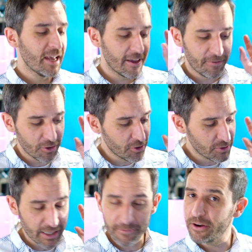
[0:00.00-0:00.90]
If you're
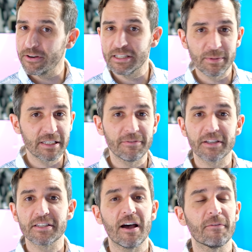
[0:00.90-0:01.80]
using very
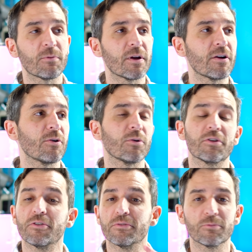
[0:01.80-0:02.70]
specific software or
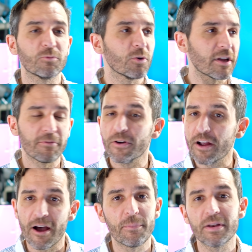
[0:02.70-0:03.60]
you're working for a
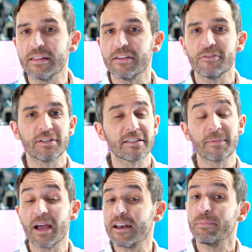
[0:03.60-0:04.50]
company that uses some
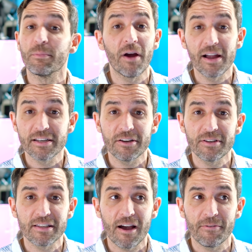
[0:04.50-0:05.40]
kind of proprietary
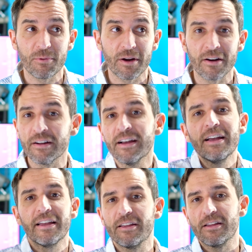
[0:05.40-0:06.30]
software,
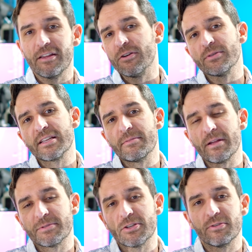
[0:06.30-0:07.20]
you know, it's gonna be up to